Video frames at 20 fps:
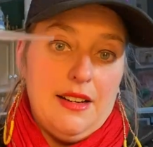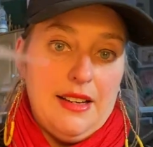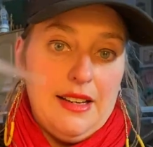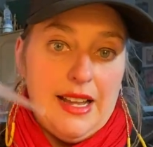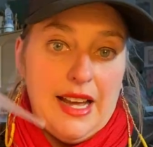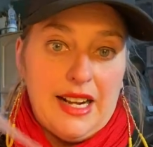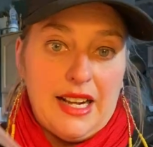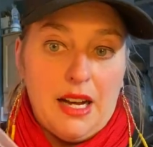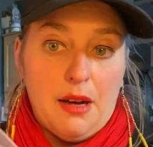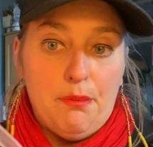
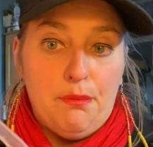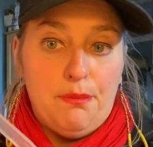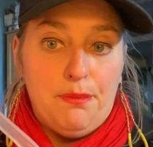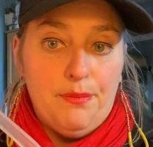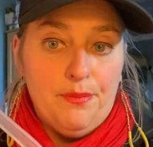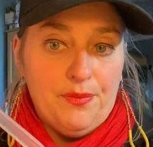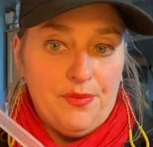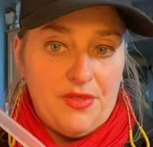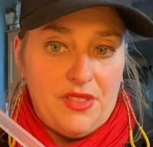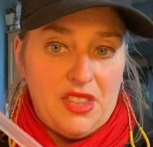like a
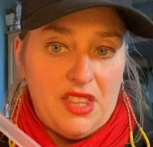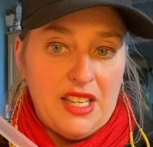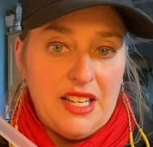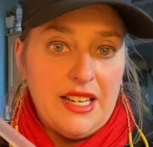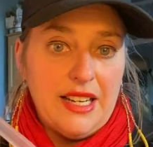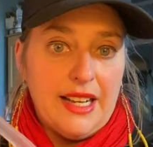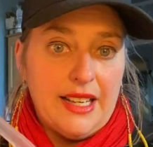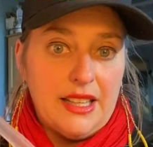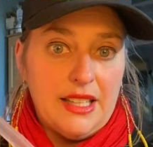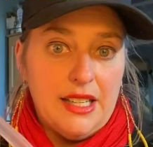
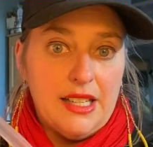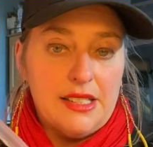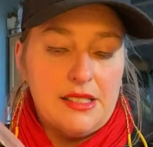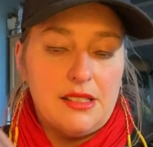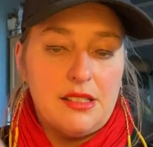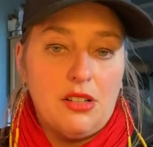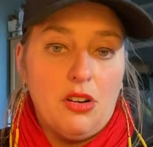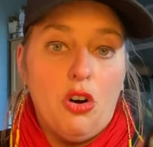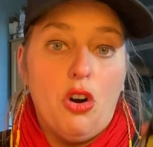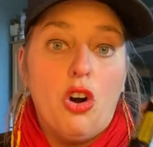thing like
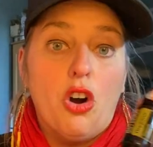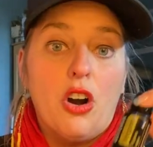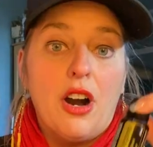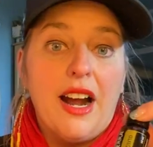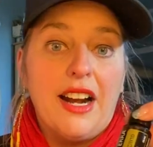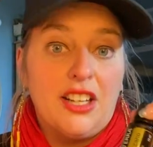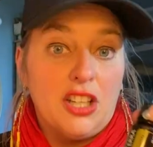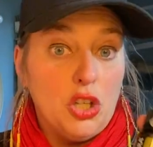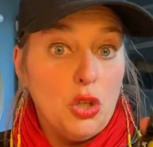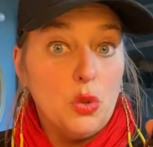this or
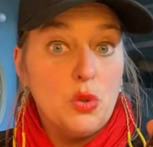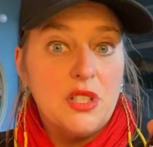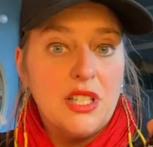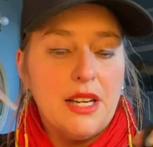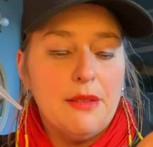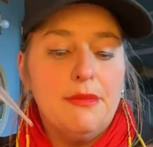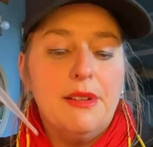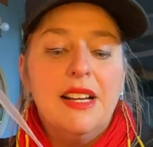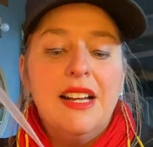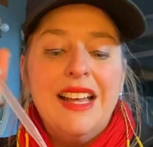a
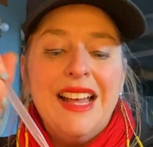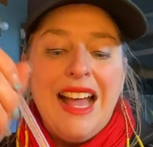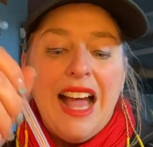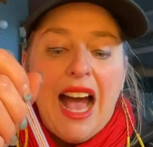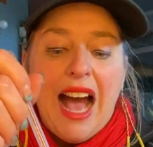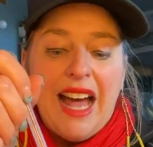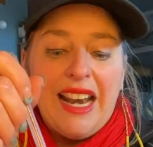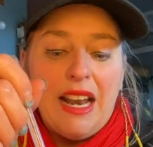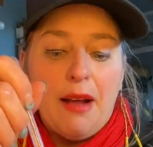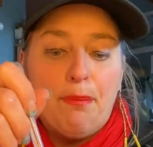Q-tip
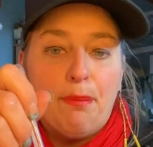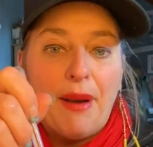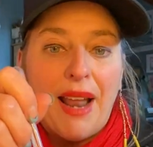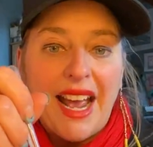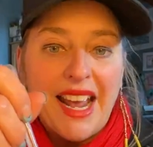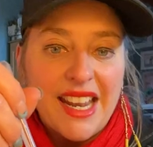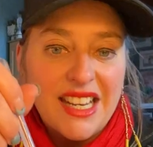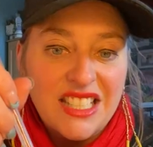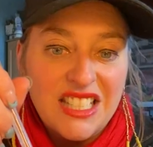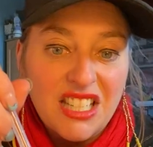and
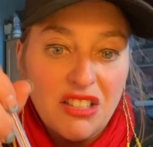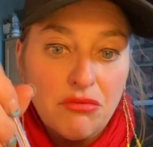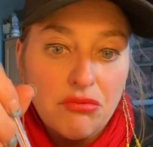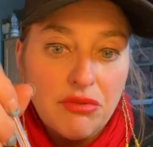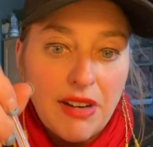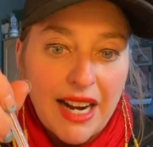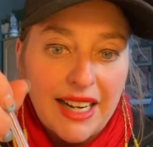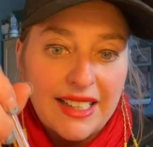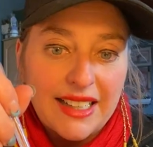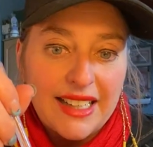apply it
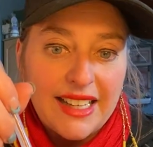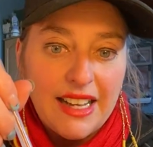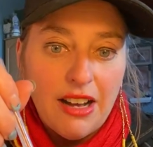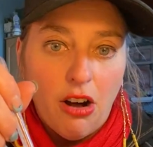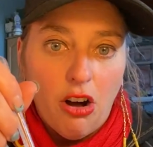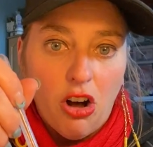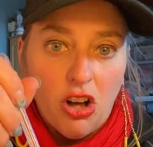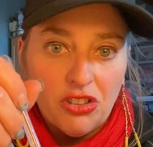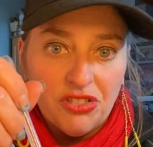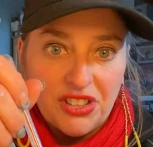directly
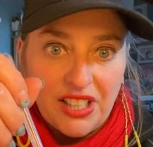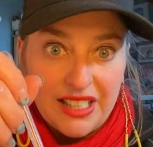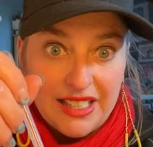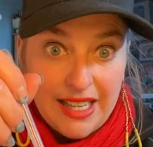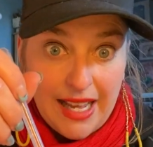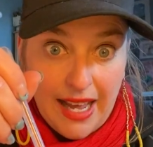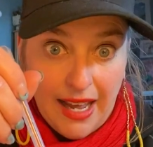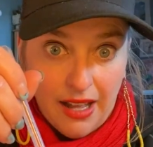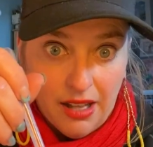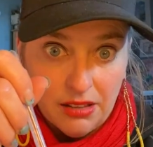on the
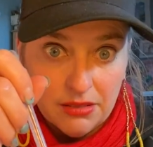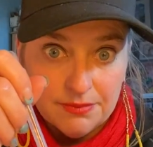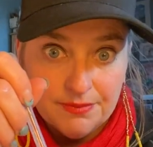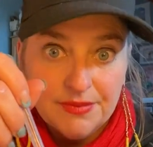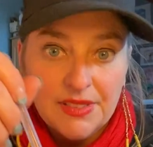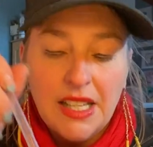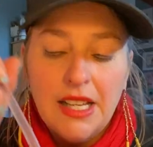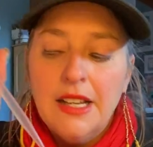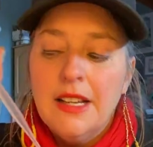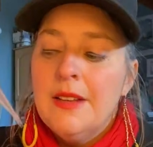nail.
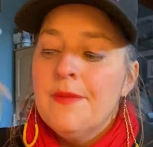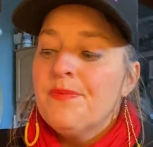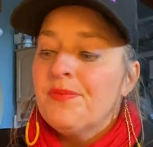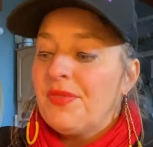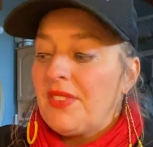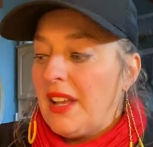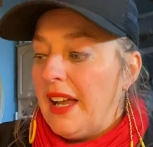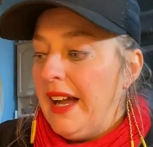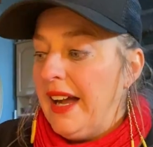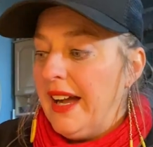
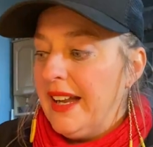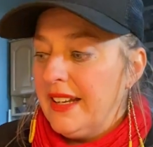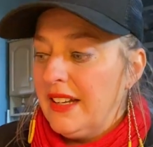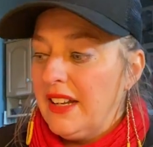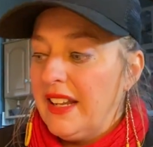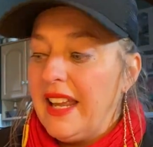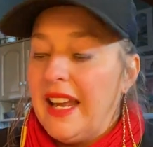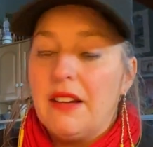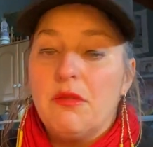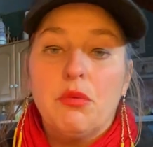
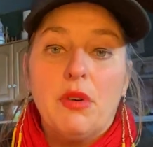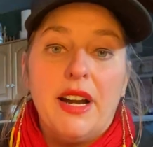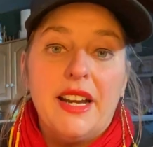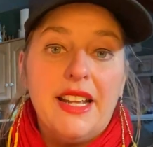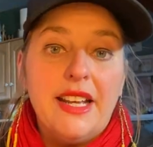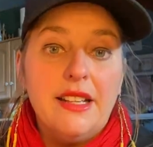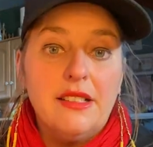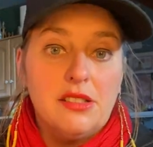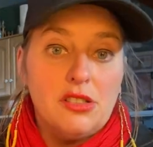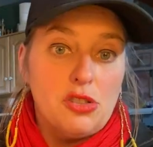And get
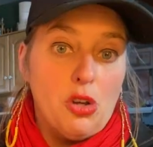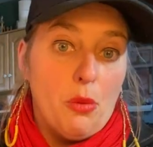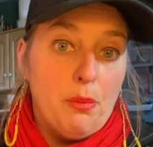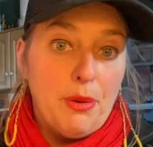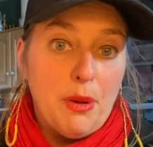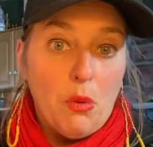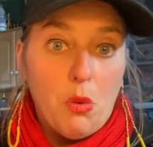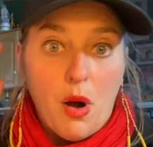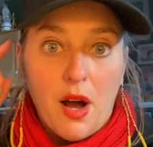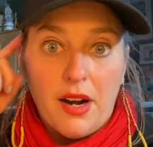ready
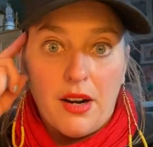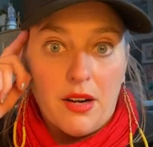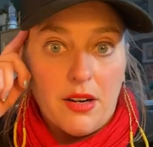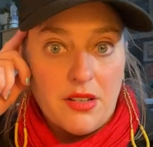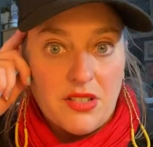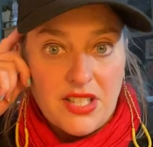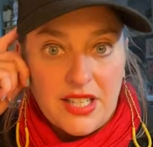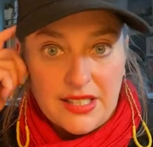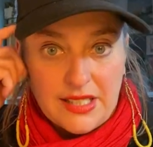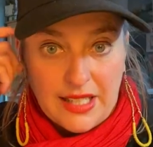soapy
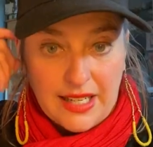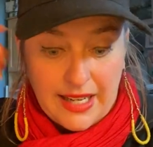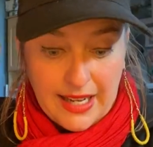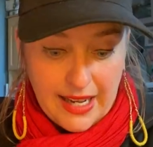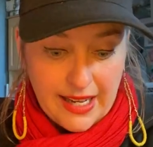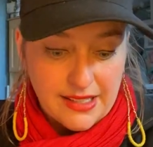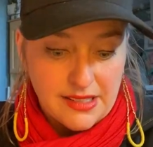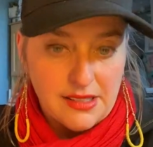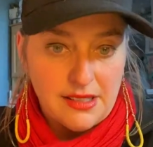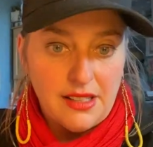water just in
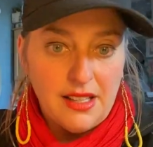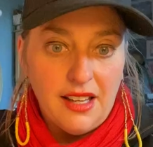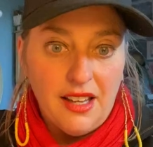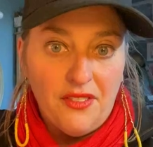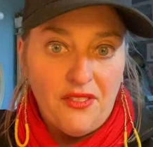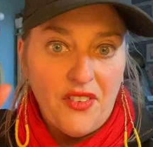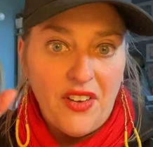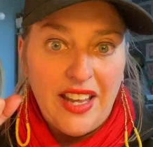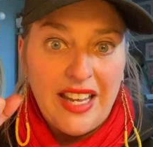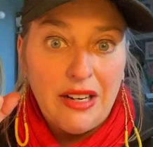case
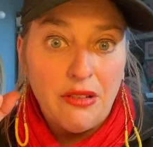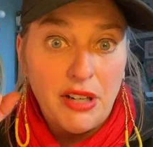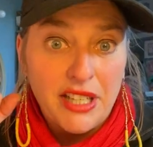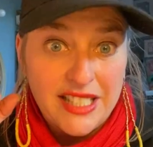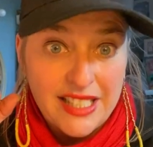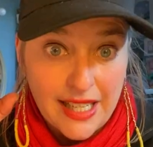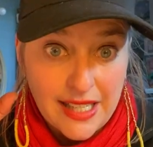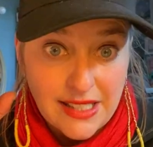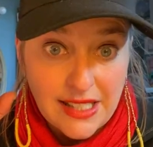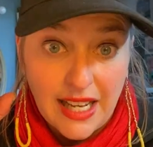if
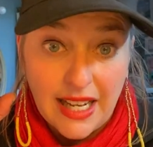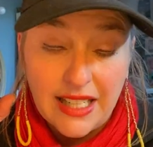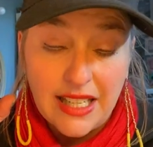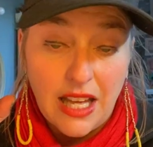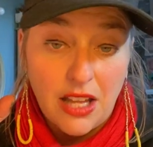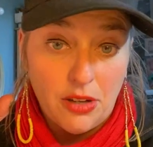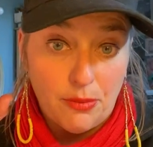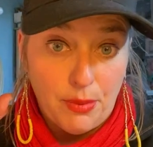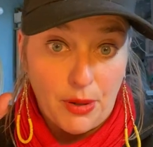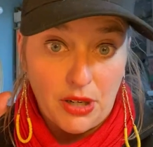irritates
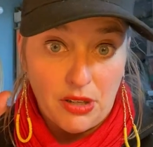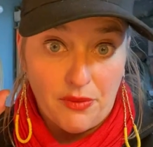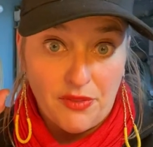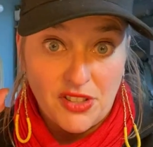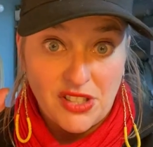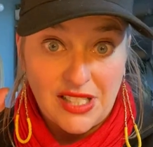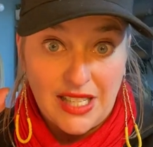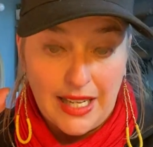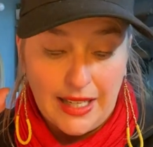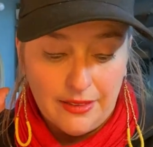any other part of
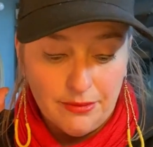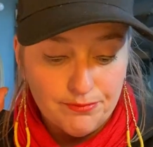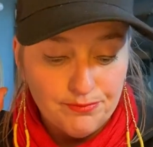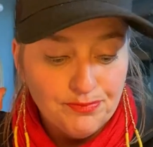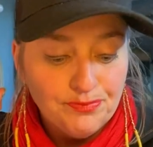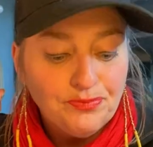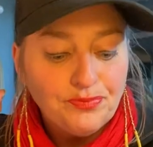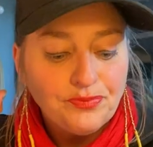the skin.